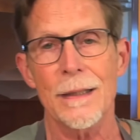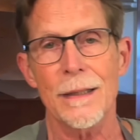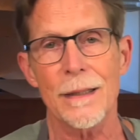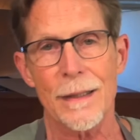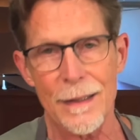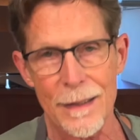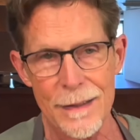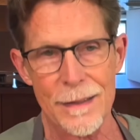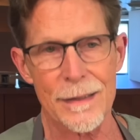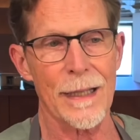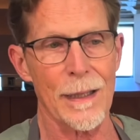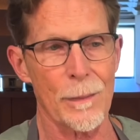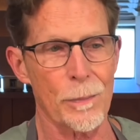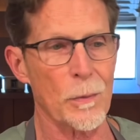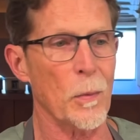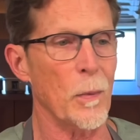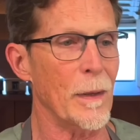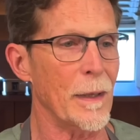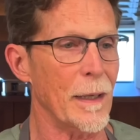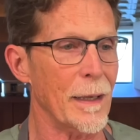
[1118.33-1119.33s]

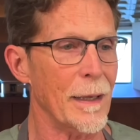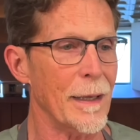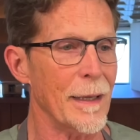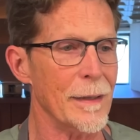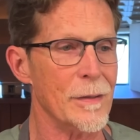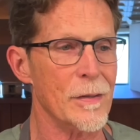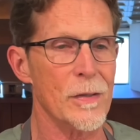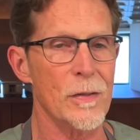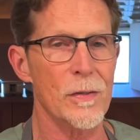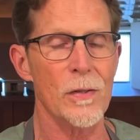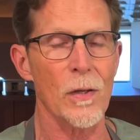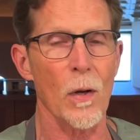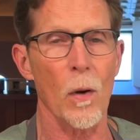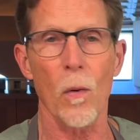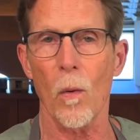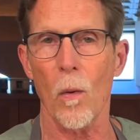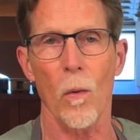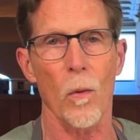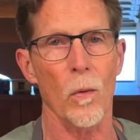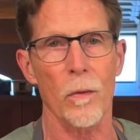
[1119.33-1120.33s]
except when it gets
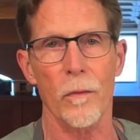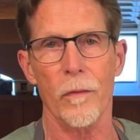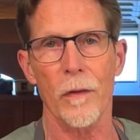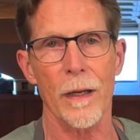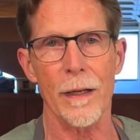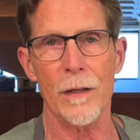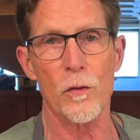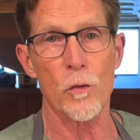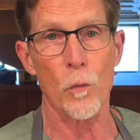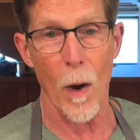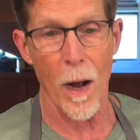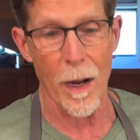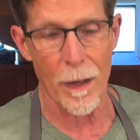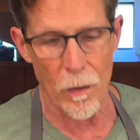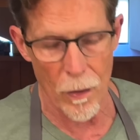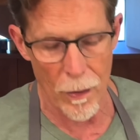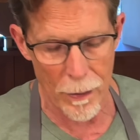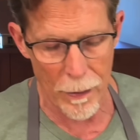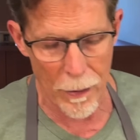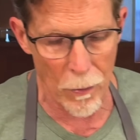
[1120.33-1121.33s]
so old that it's rock
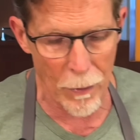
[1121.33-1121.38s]
hard.